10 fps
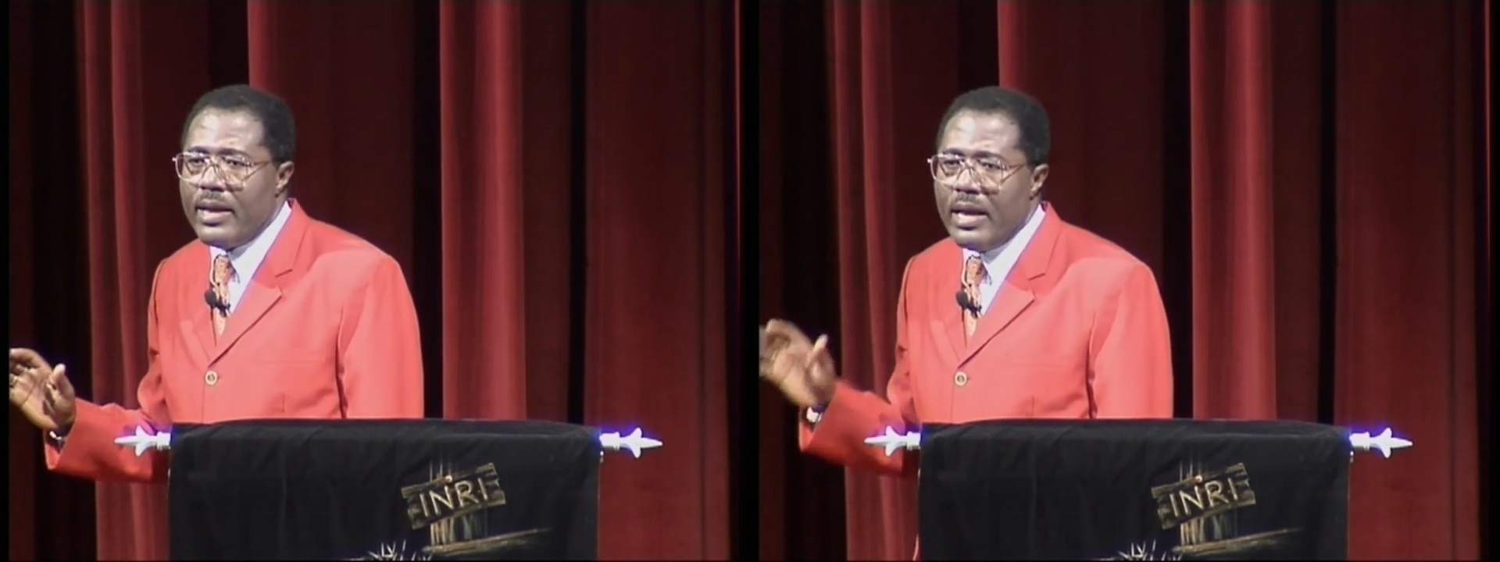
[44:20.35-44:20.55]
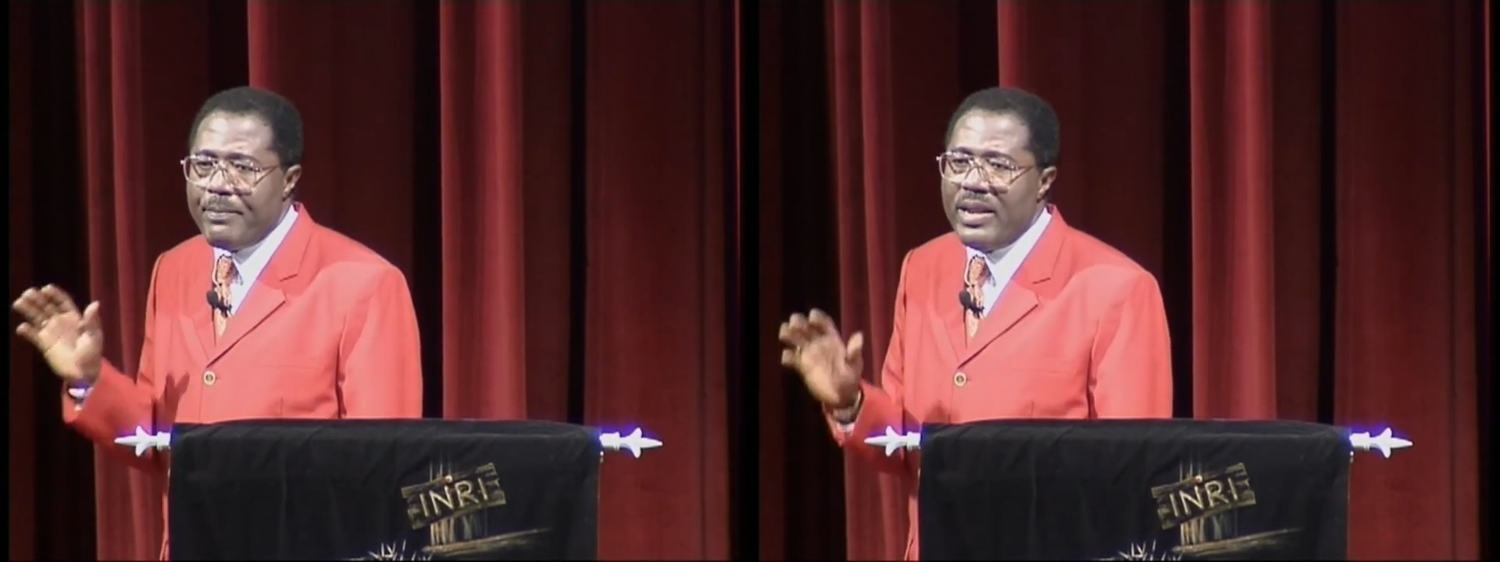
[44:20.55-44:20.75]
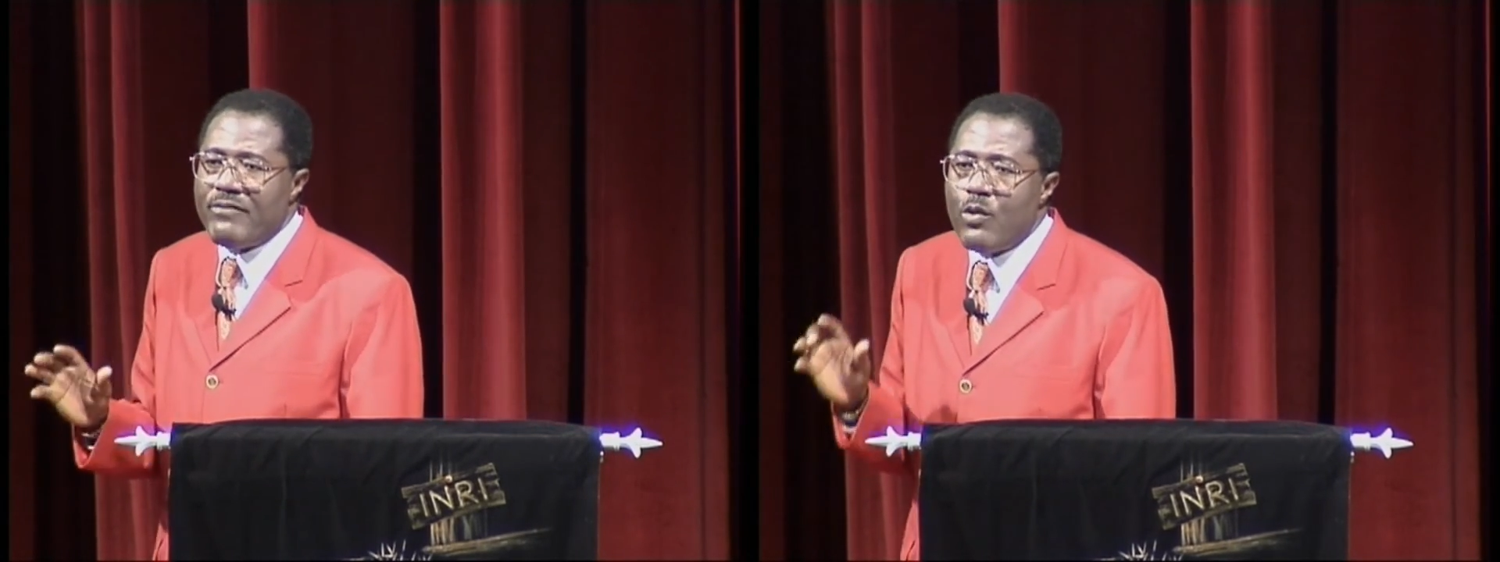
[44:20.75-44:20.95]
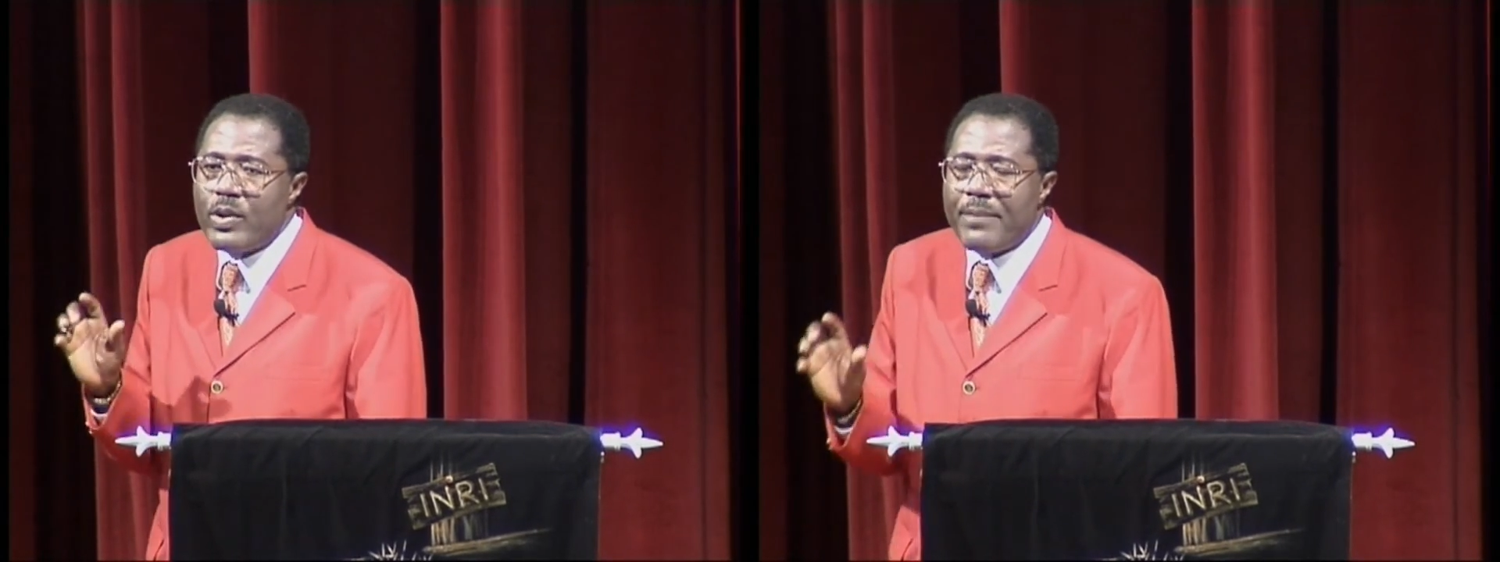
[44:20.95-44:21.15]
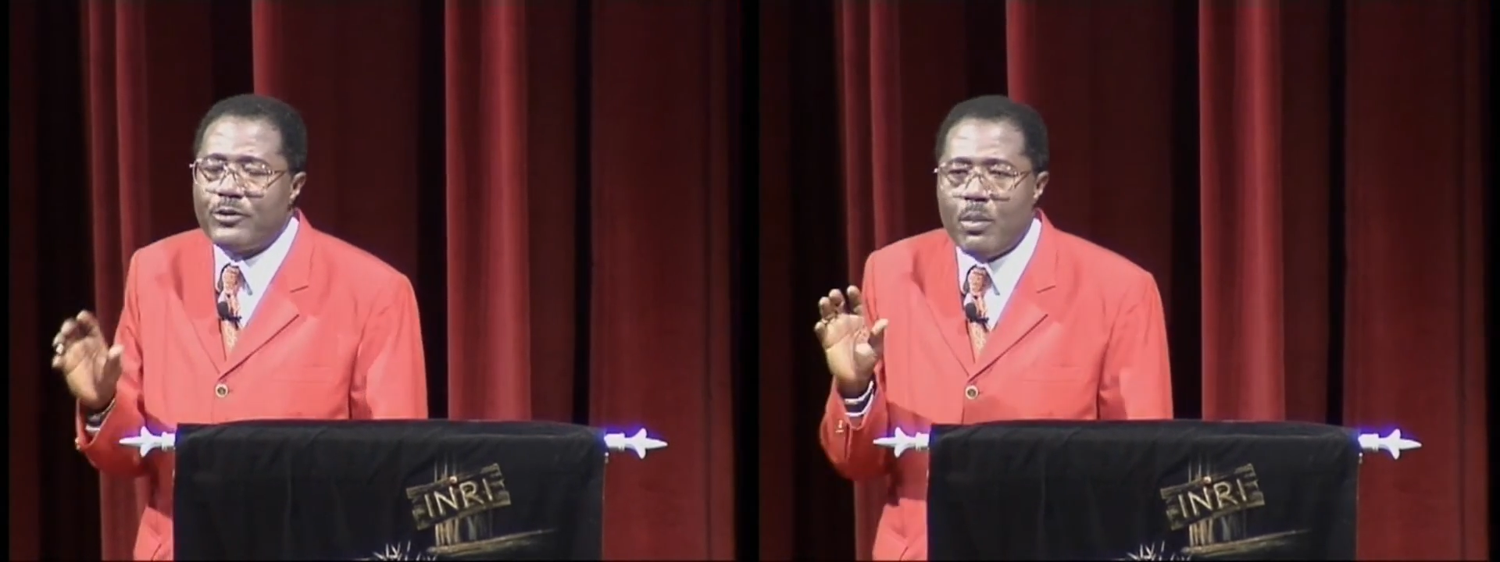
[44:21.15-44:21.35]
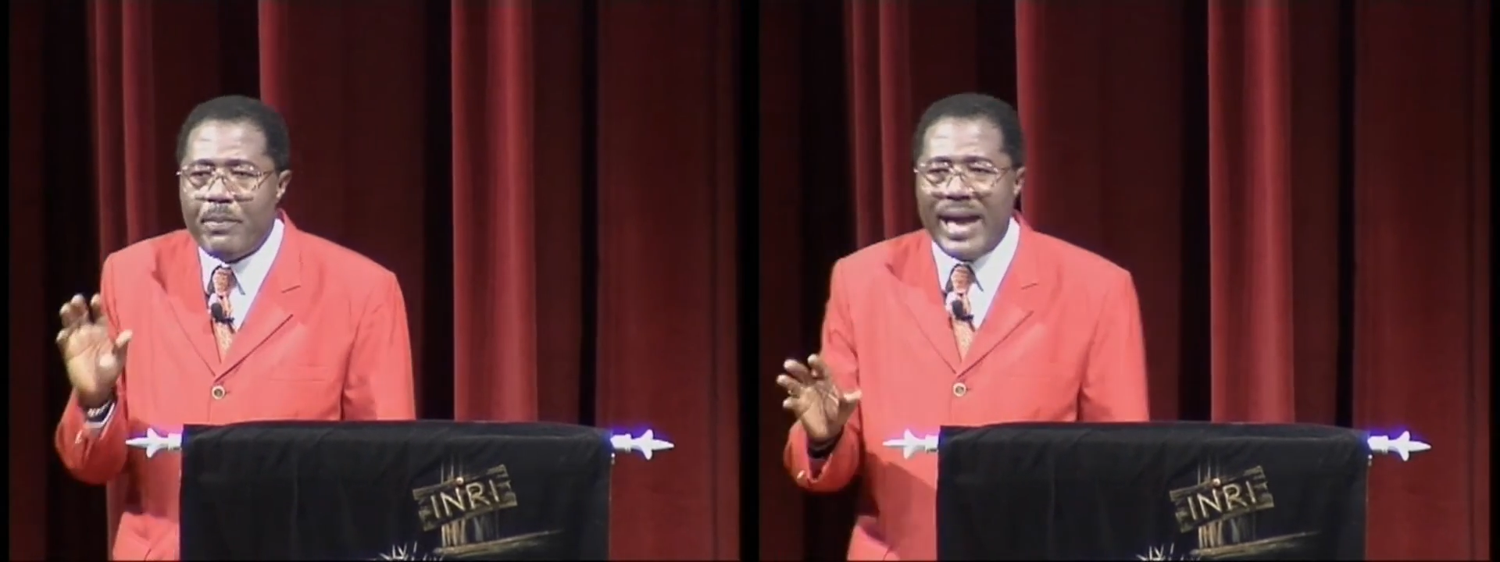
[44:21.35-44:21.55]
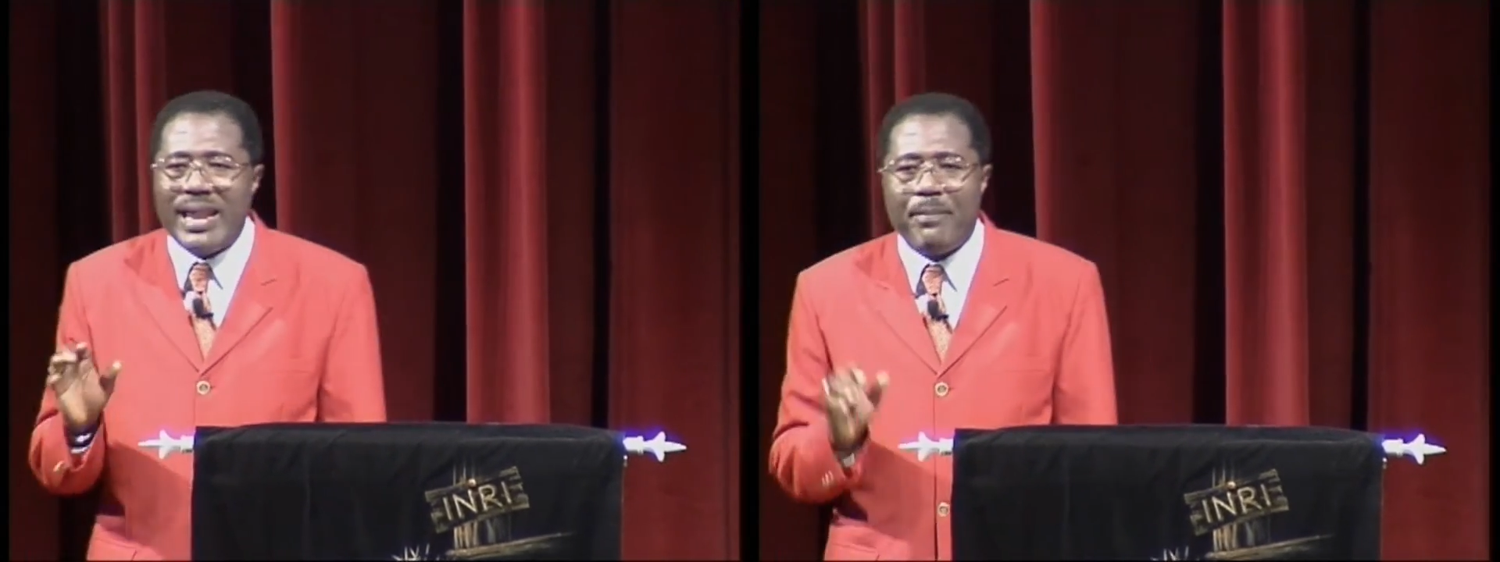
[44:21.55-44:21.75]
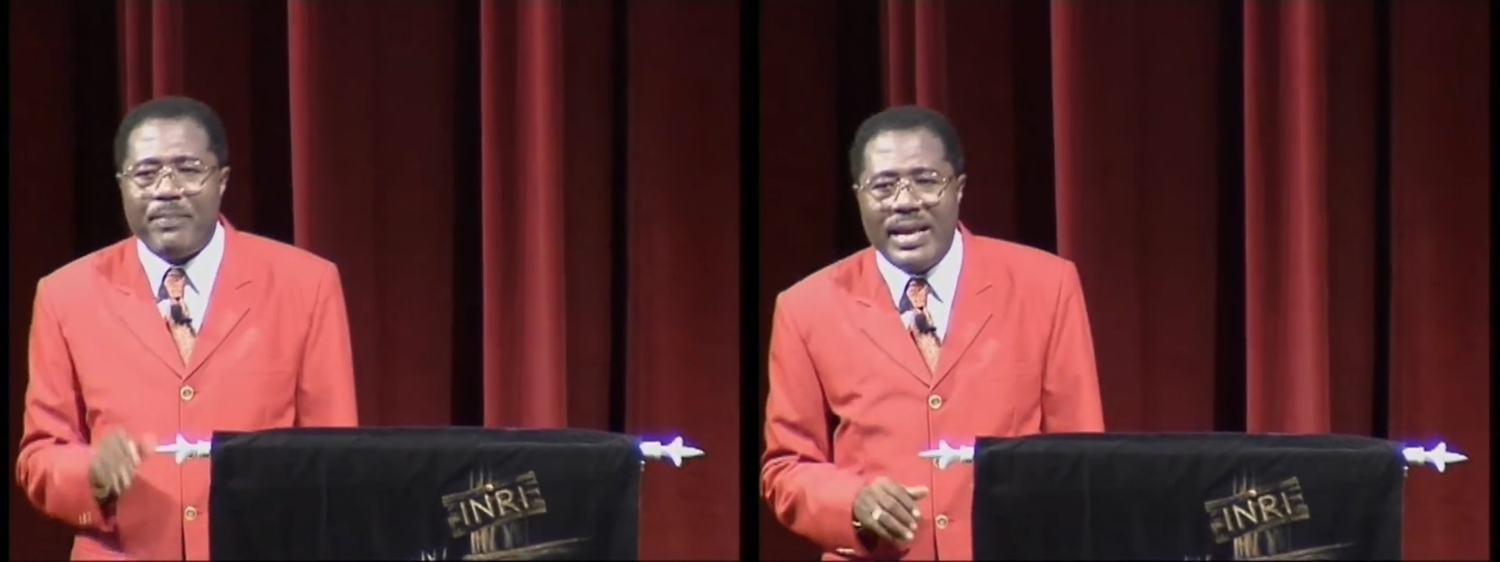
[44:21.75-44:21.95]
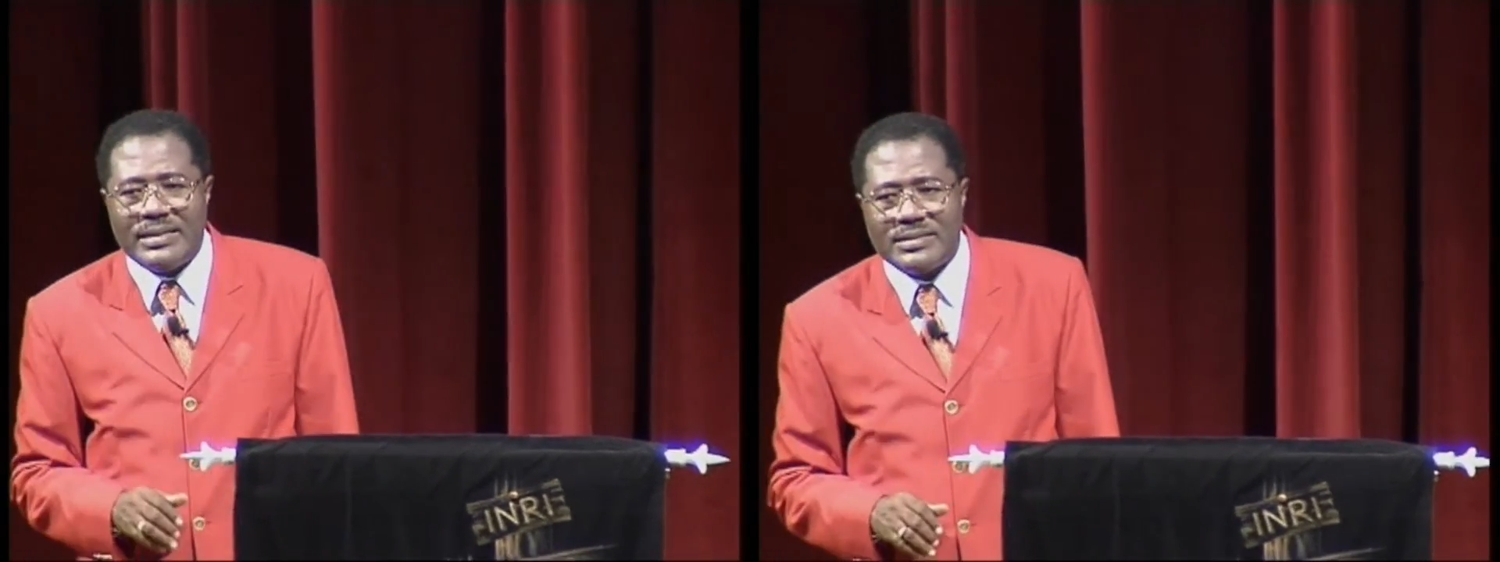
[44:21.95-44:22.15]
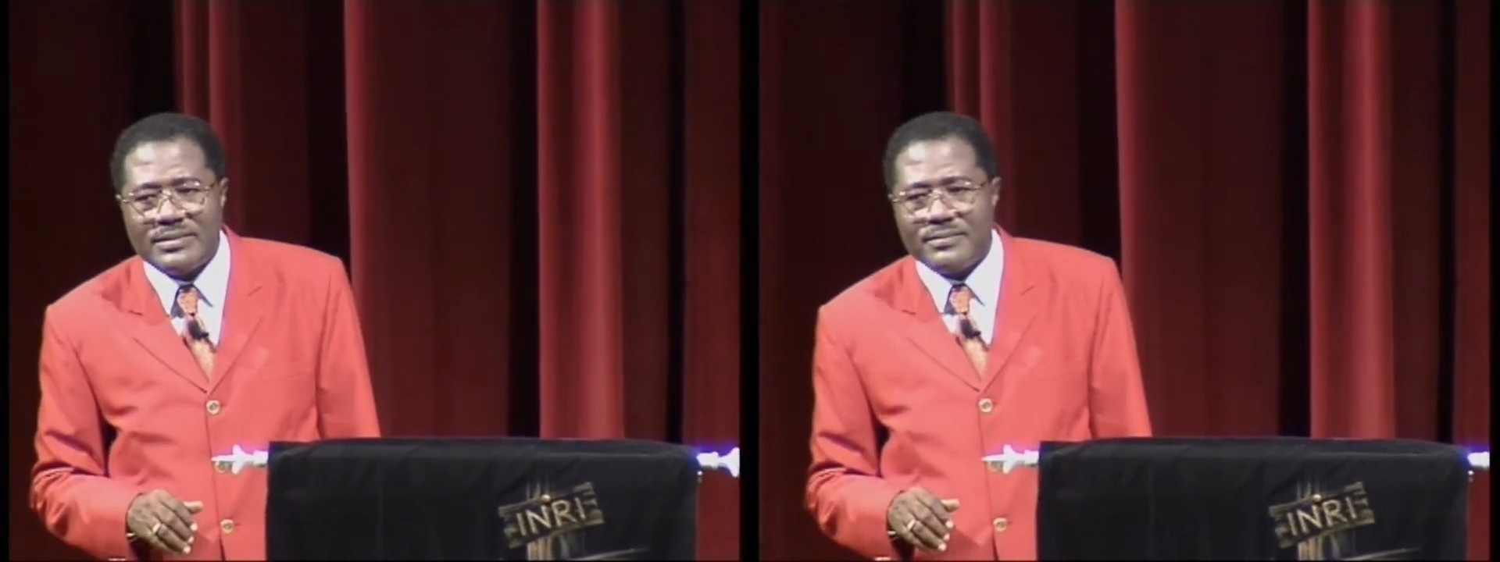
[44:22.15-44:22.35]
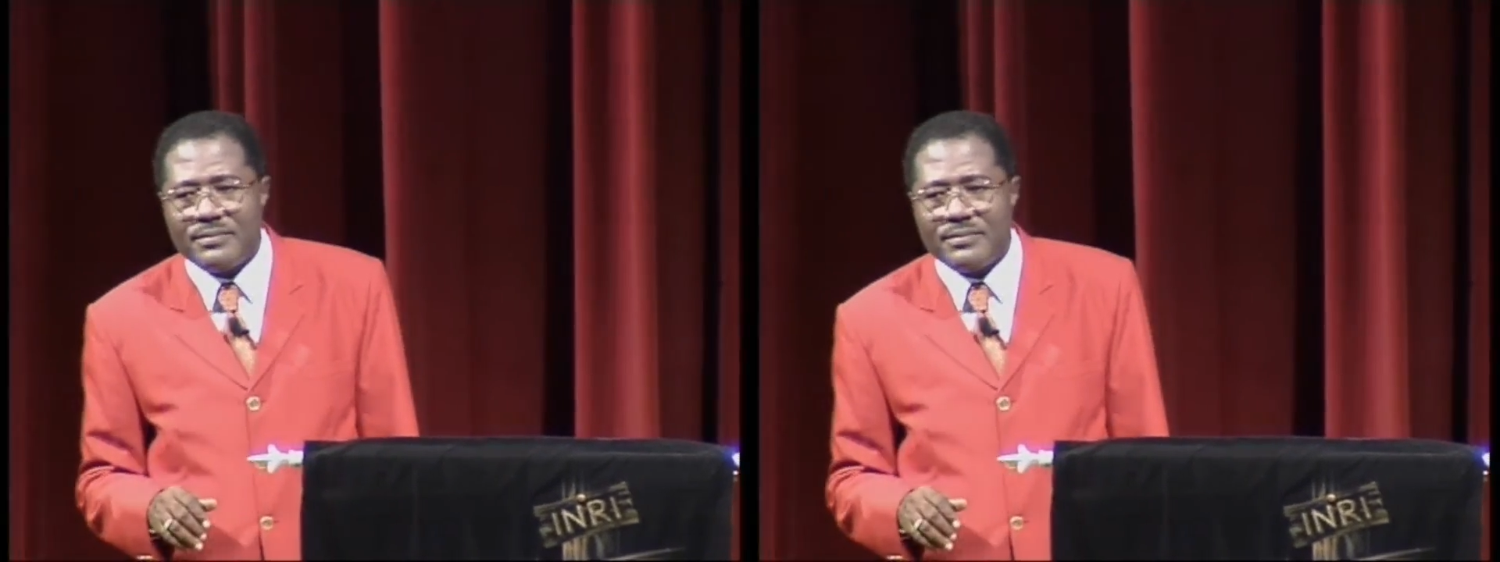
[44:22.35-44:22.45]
a believer who came to buy that place.